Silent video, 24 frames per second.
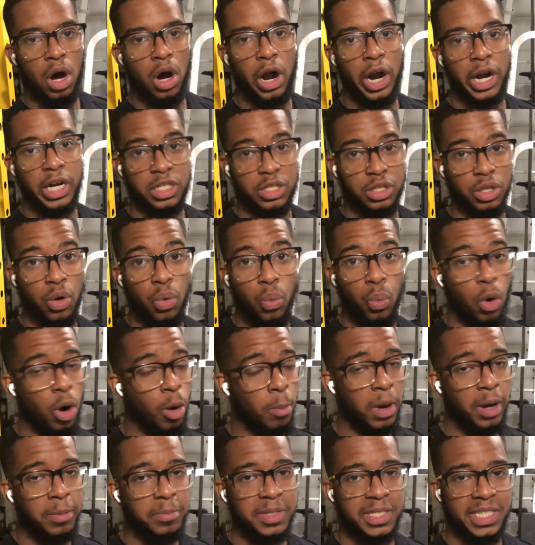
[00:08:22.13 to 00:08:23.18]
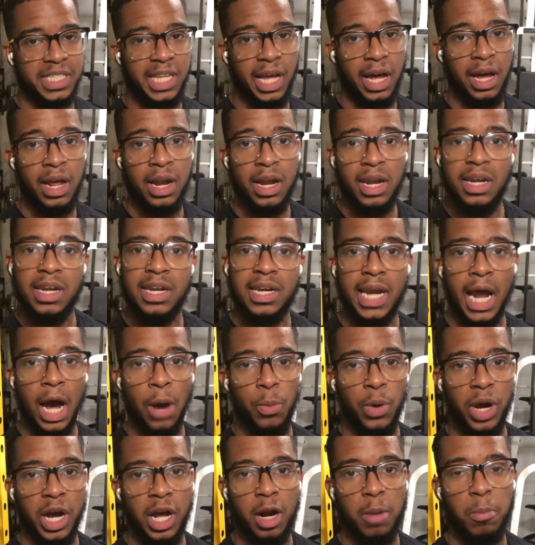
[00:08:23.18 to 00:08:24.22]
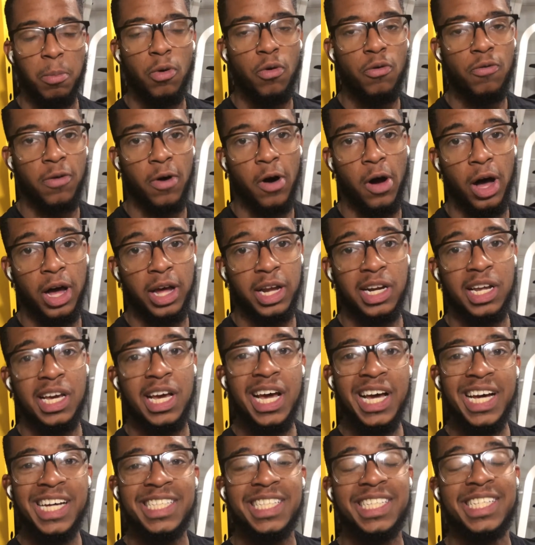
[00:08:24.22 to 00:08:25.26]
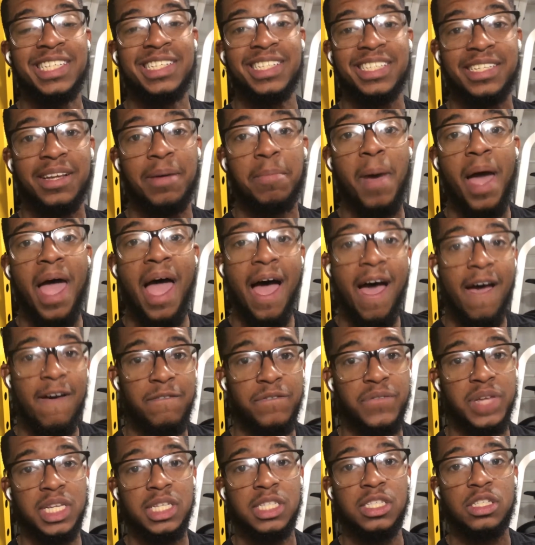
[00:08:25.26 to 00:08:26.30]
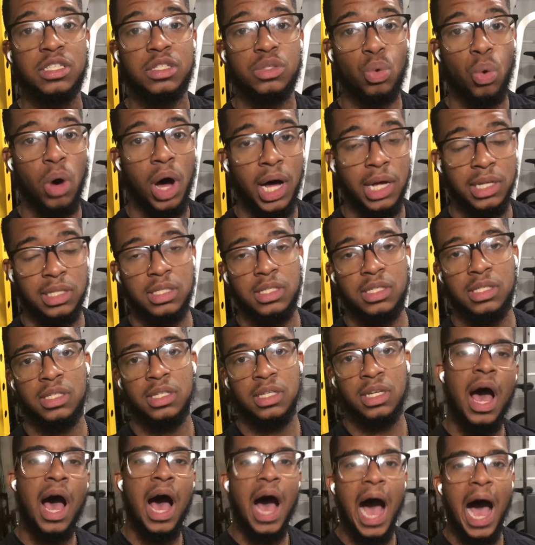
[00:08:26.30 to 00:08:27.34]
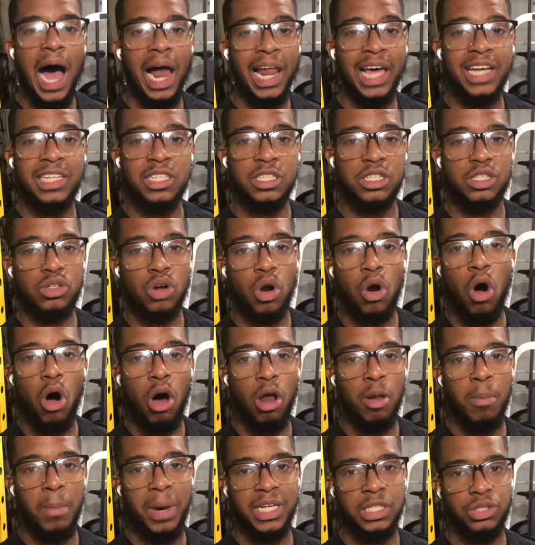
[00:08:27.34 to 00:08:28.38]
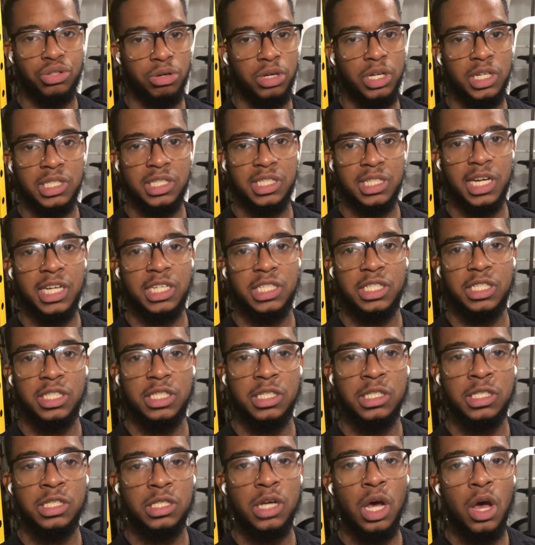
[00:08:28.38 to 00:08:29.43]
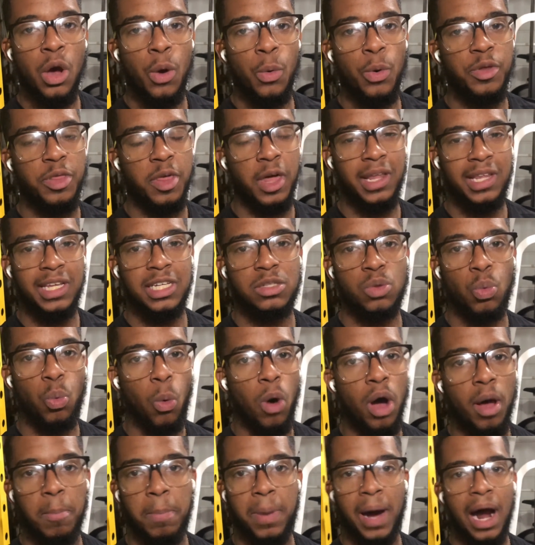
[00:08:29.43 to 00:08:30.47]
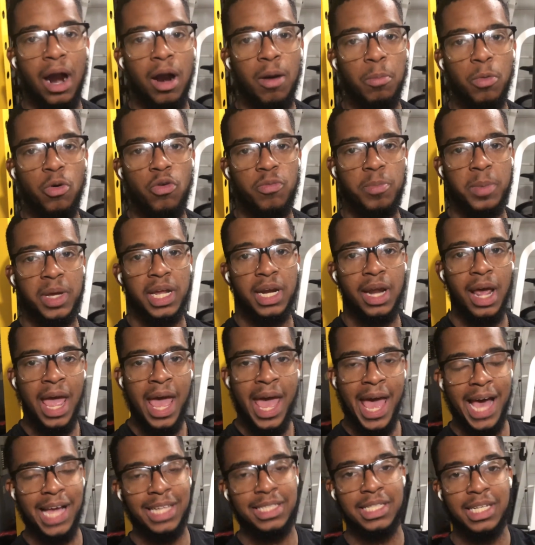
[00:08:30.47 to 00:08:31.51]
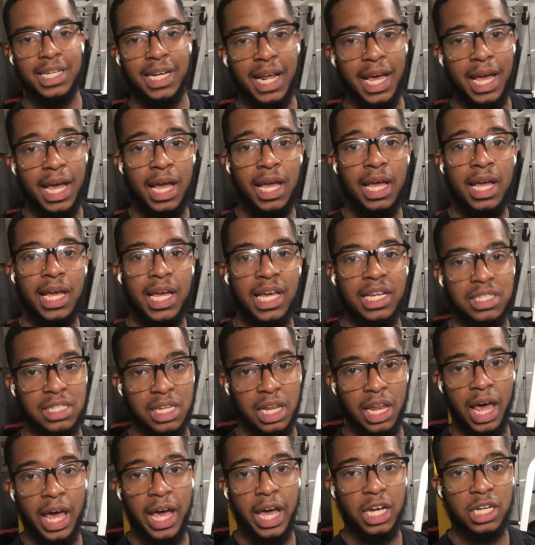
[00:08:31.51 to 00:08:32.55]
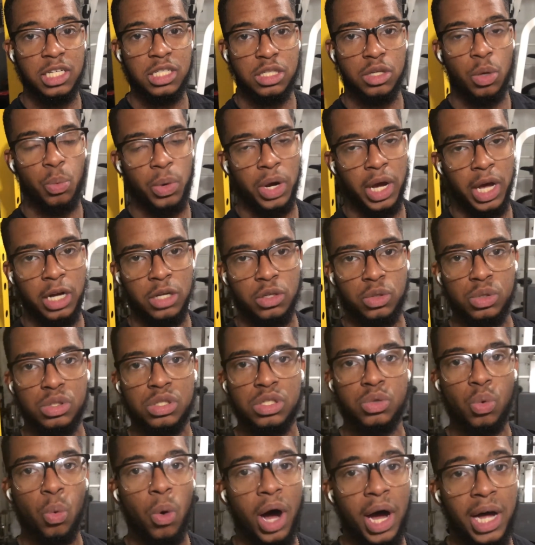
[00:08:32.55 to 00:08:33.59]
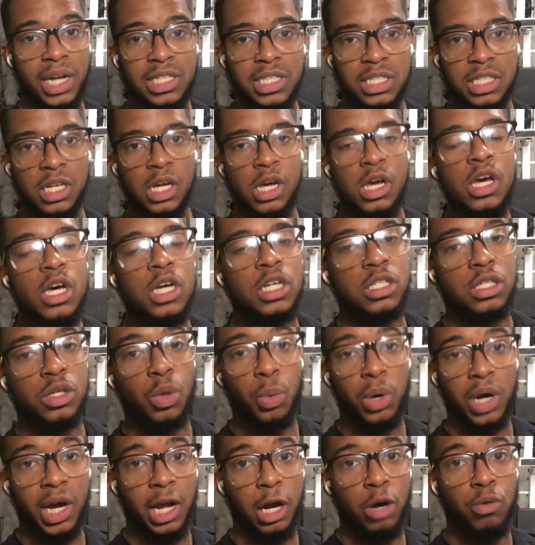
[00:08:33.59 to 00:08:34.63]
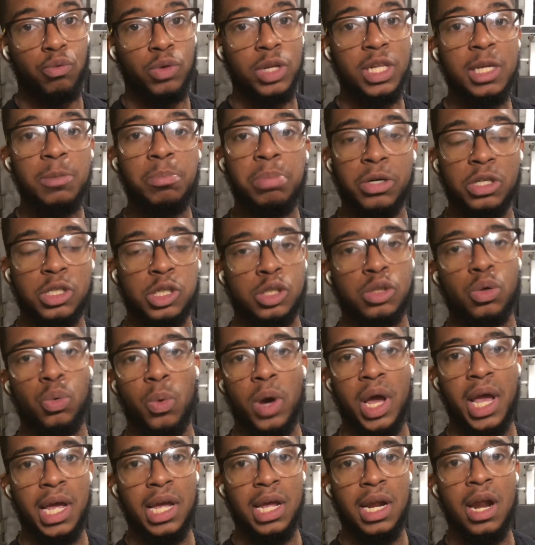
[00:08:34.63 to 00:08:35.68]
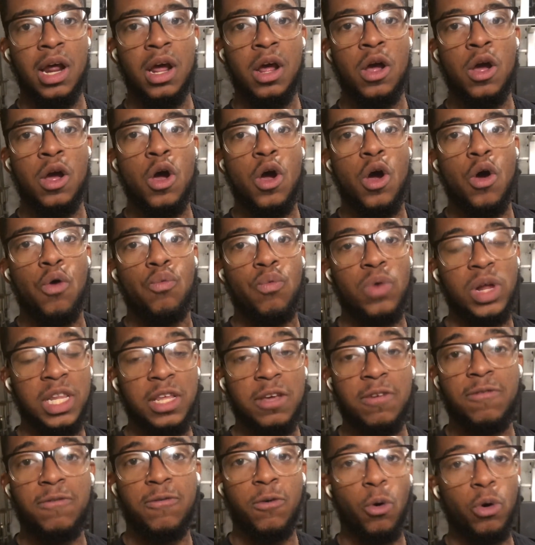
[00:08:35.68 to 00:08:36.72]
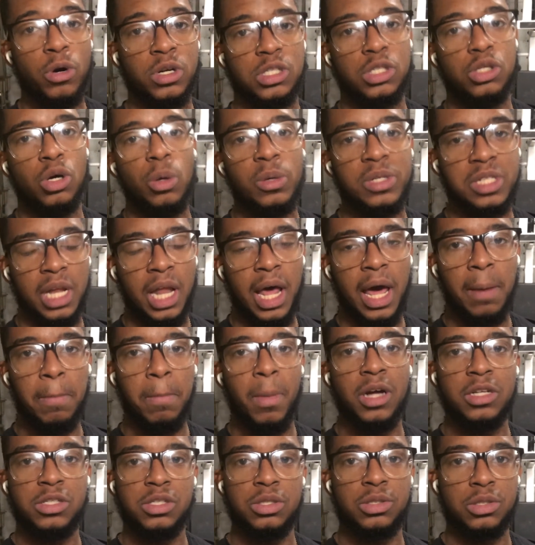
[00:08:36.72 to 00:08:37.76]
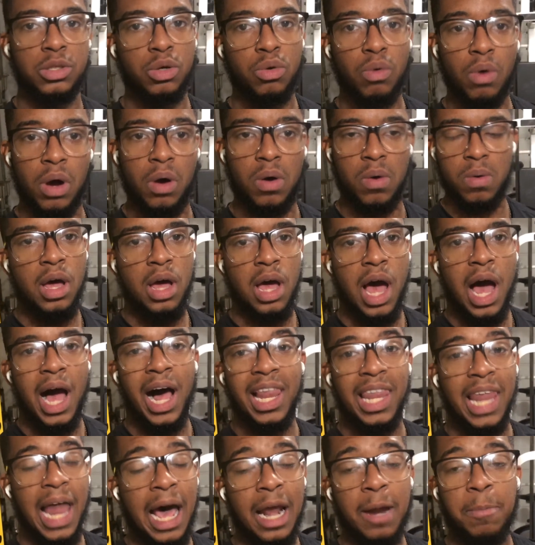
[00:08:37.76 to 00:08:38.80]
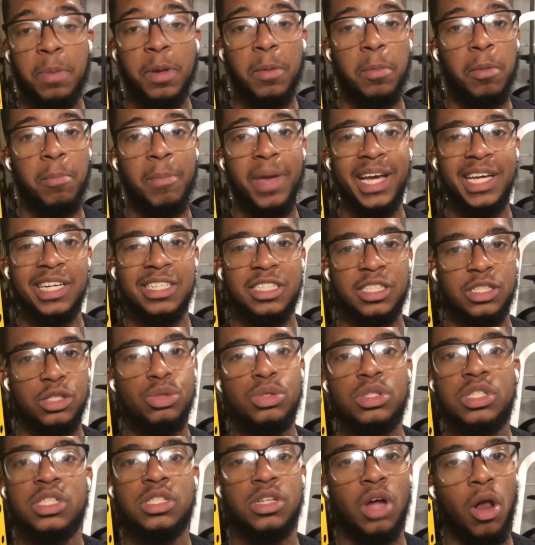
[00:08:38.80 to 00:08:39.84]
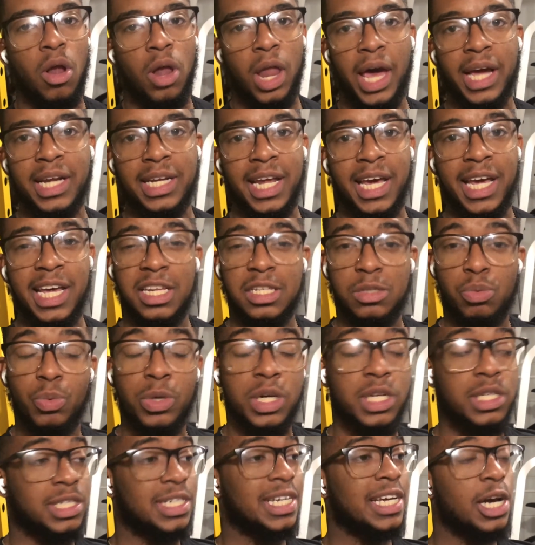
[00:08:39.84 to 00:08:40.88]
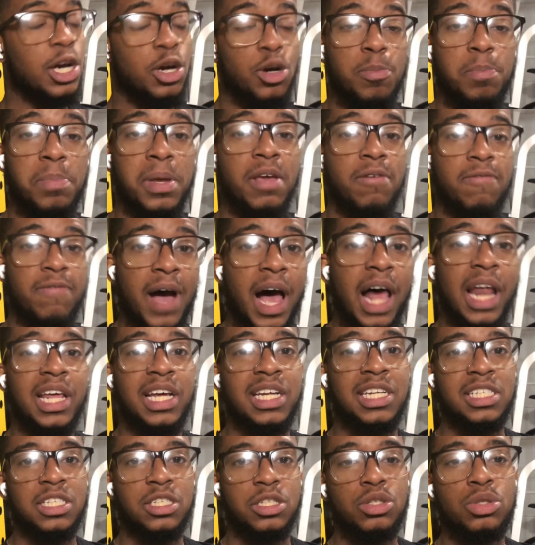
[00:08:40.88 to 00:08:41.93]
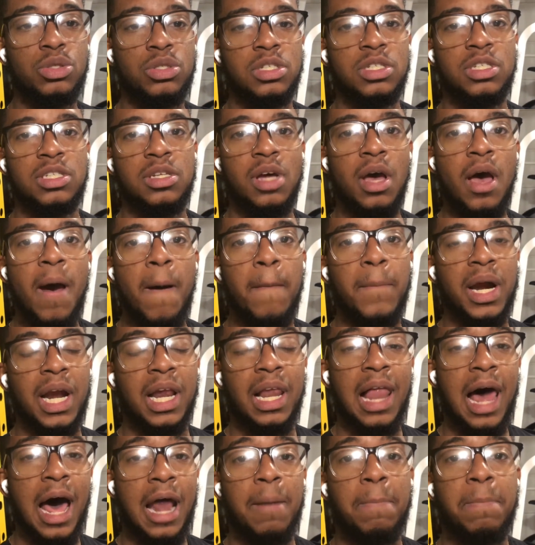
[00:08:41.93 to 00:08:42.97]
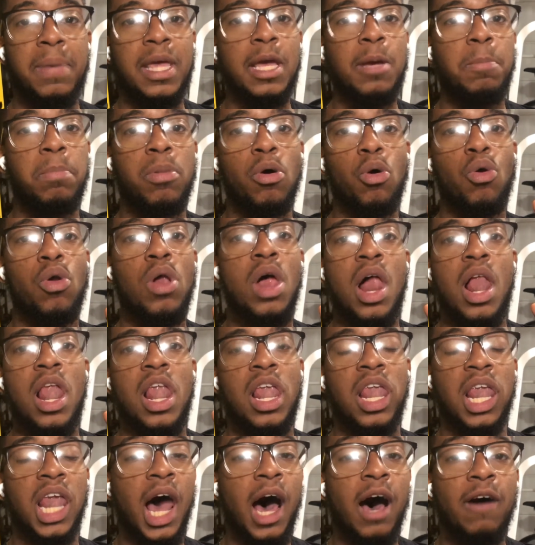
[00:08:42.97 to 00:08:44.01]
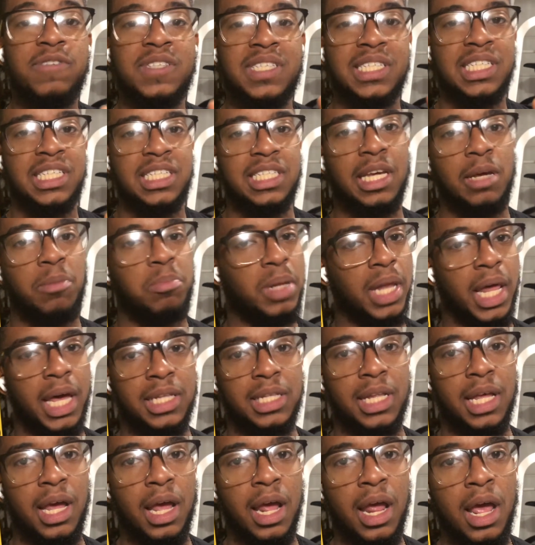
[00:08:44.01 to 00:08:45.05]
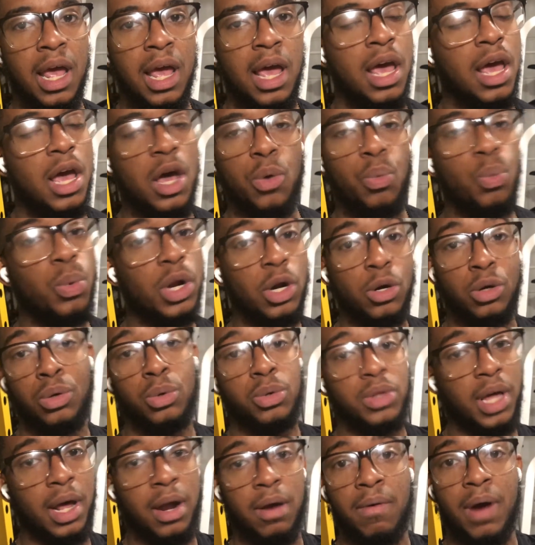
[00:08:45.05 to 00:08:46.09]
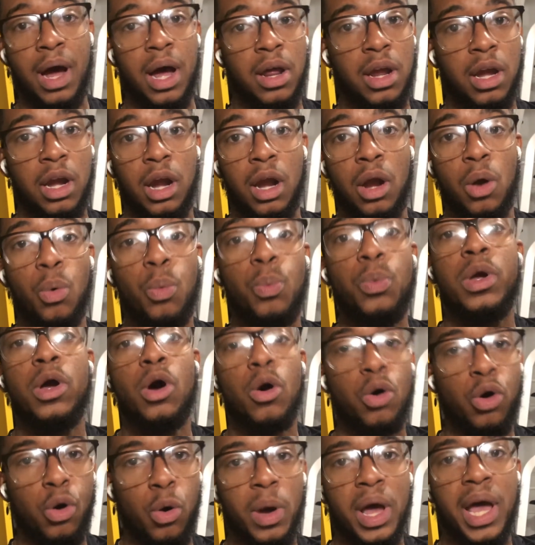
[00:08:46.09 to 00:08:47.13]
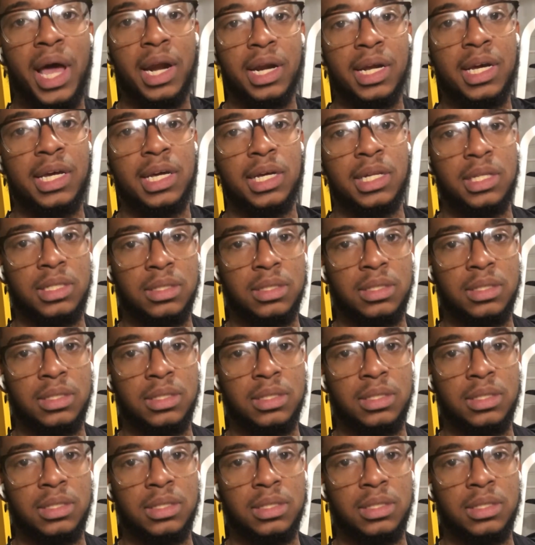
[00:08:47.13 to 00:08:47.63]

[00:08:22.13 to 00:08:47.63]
Alright, so warm up is done. Now we're gonna move on to some heavy squats. I like to start all of my training sessions with at least one power movement, and today it's legs, so we're gonna do squats. So we're gonna really push the weight, really force those leg muscles to grow. A lot of people make excuses on leg days, which could be valid excuses, but a lot of people love to skip leg day. We don't do that around here. We gonna go ahead and kill